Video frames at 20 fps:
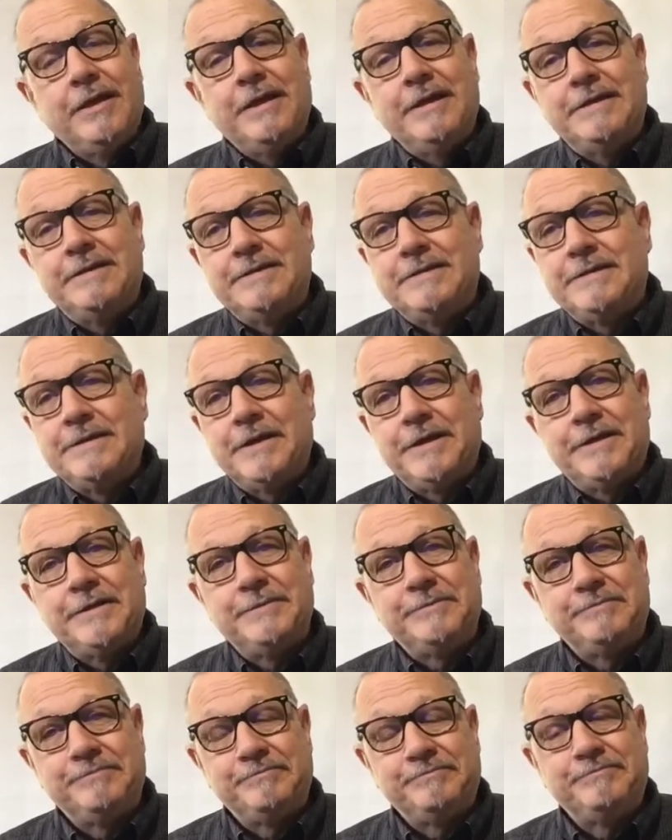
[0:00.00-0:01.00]
It's uh,
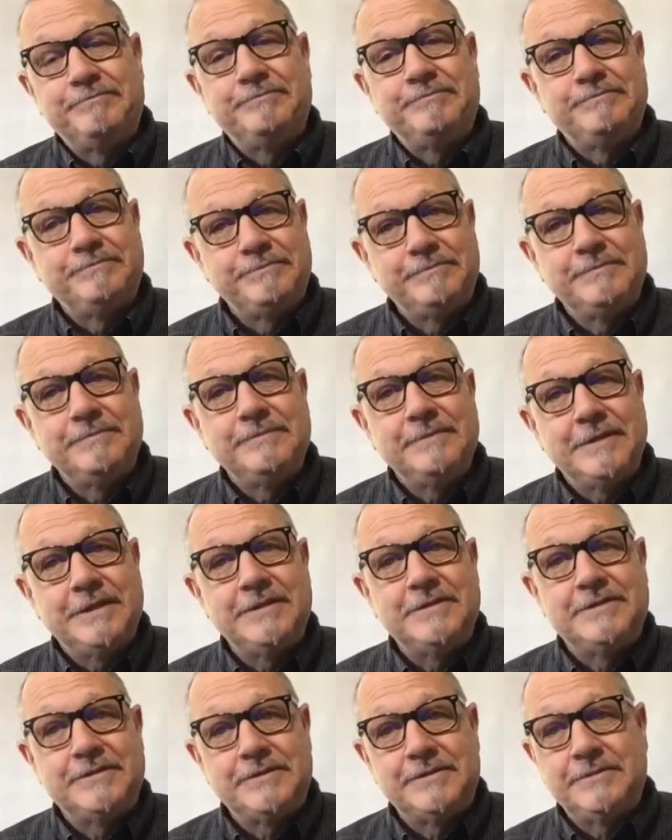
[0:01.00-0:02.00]

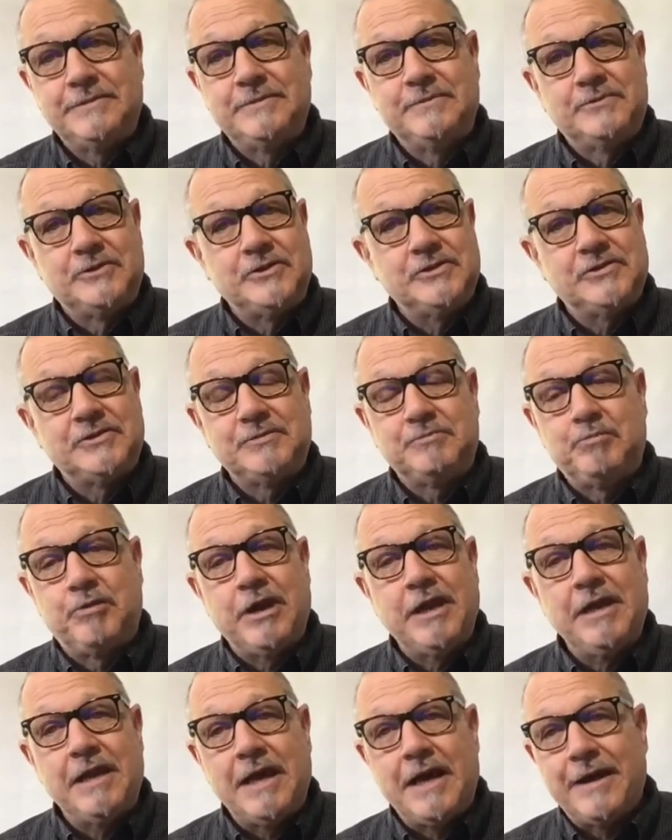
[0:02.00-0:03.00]
it's just
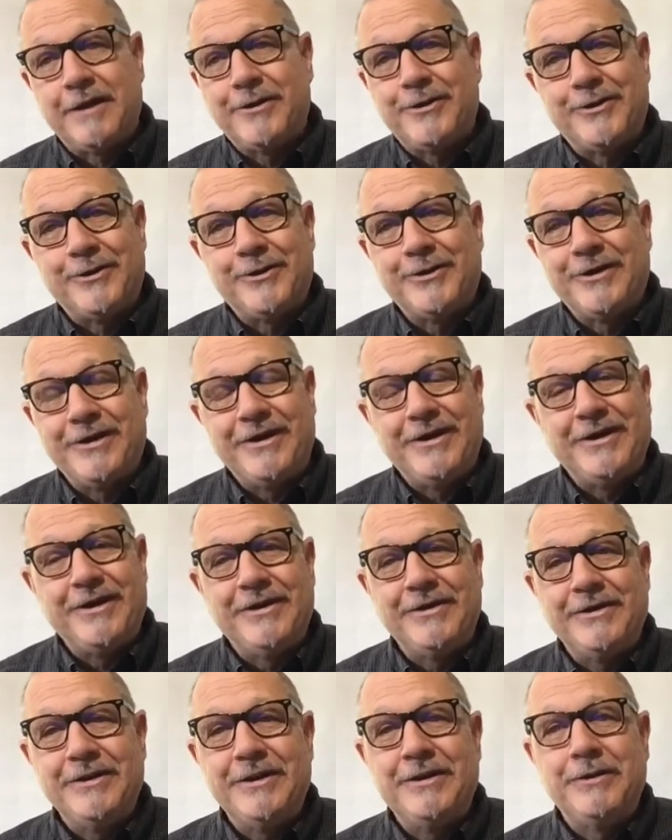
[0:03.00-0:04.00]
spray lacquer uh,
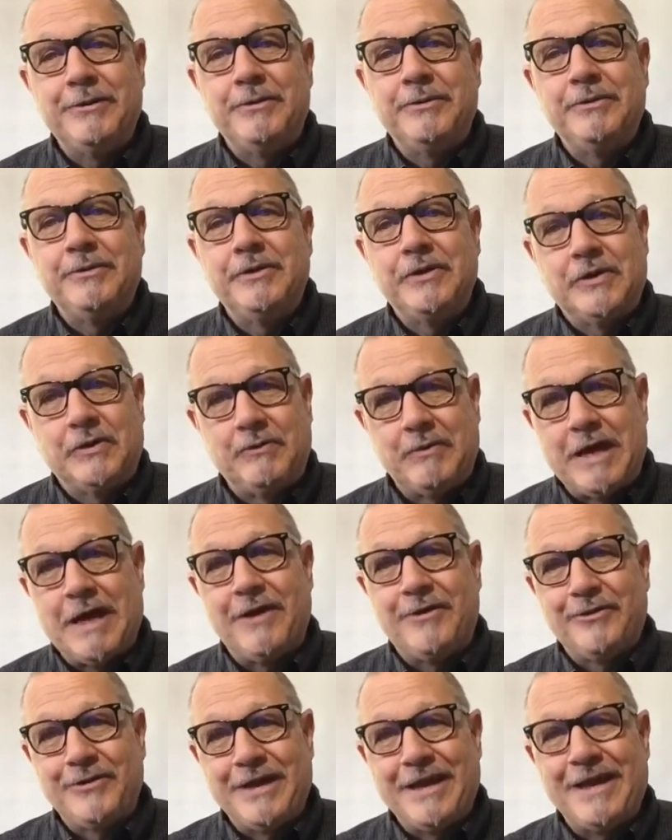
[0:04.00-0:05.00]
in a in a
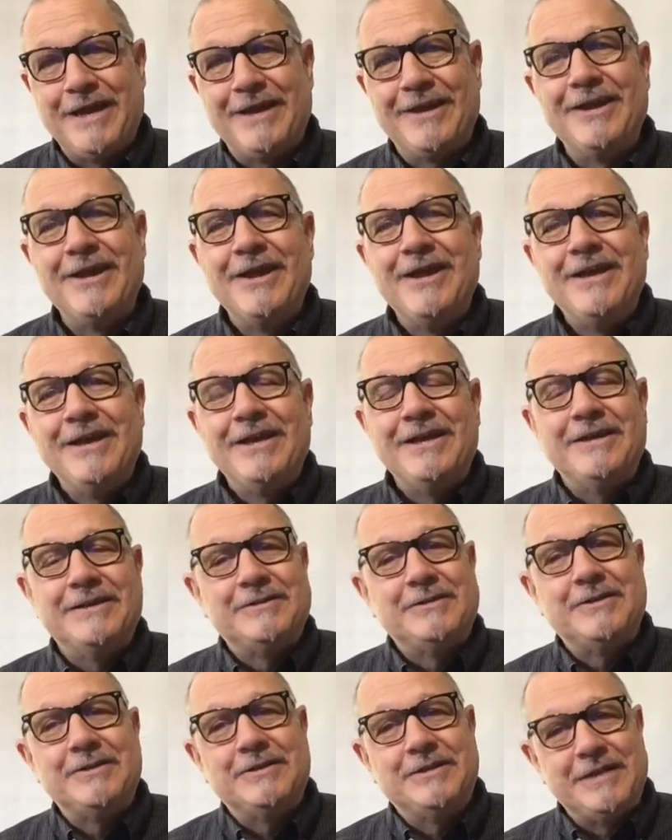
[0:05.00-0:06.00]
rattle can.
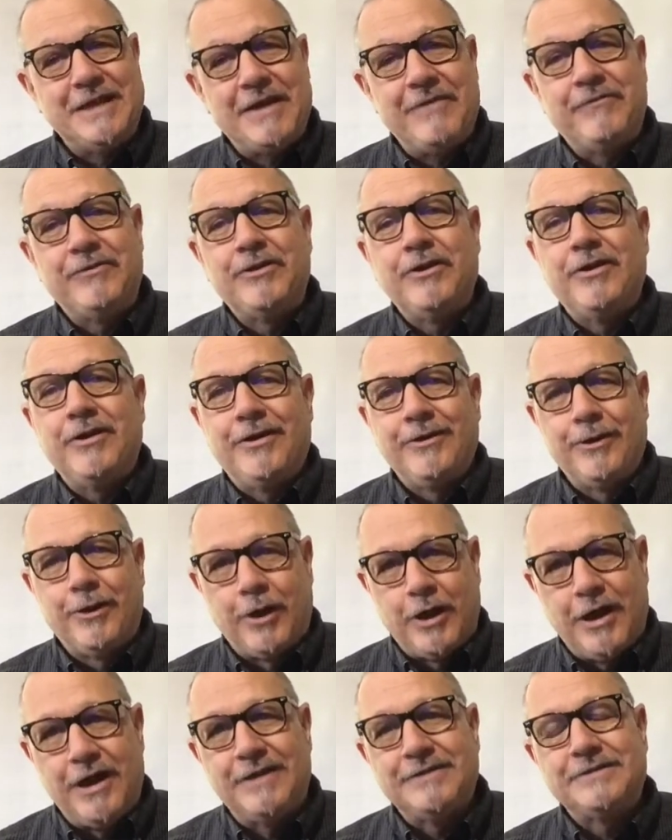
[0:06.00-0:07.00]
It's a deft
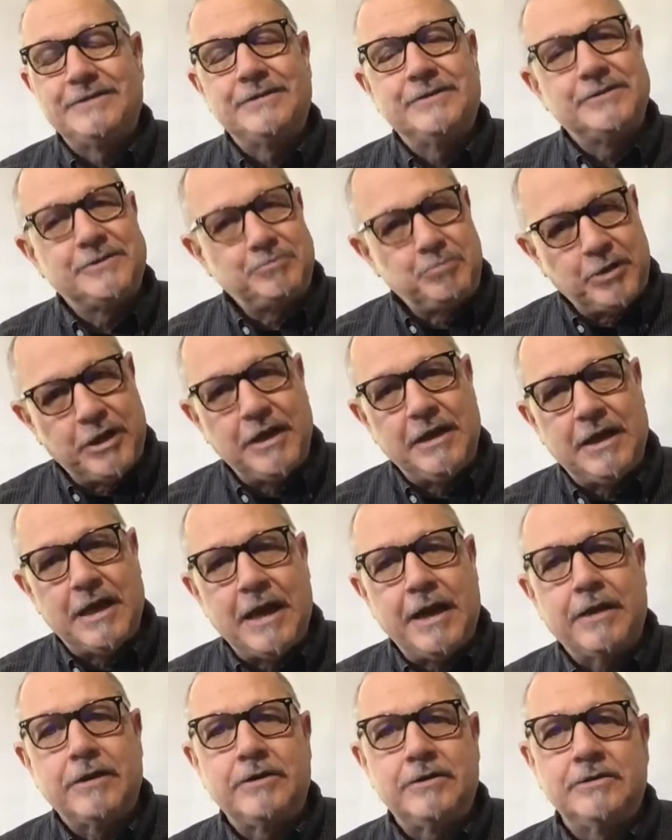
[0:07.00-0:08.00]
gloss spray
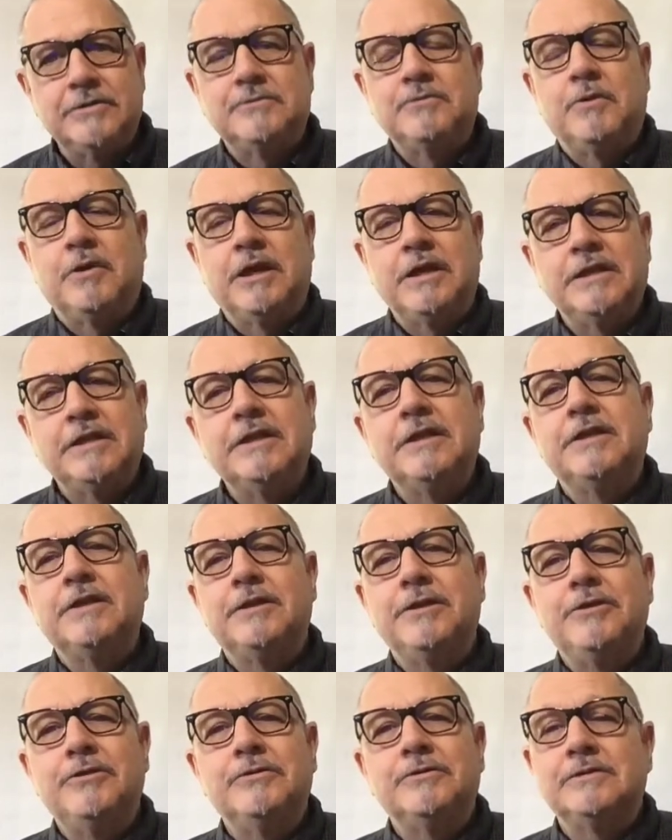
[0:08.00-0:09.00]
lacquer is what I
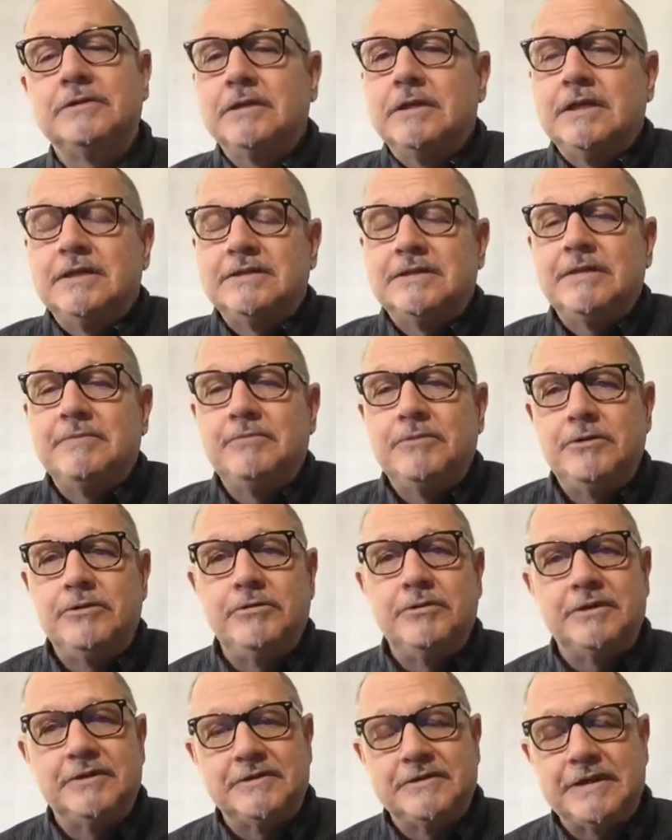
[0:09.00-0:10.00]
tend to use unless I'm
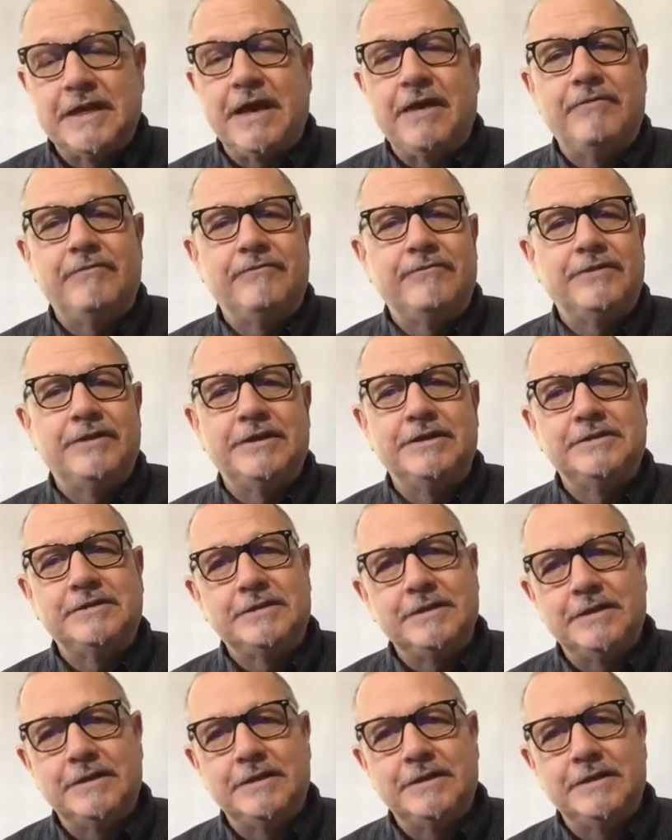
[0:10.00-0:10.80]
doing a satin finish.